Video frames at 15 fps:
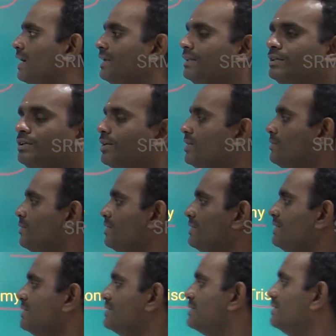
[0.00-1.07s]
and third
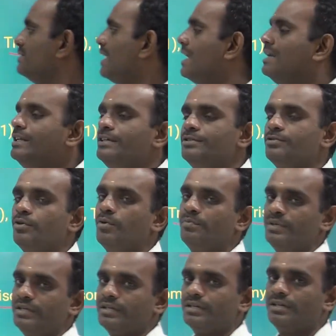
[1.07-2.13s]
one is
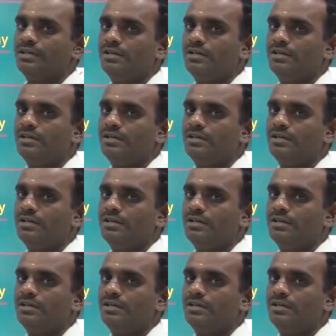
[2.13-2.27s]
nullisomy.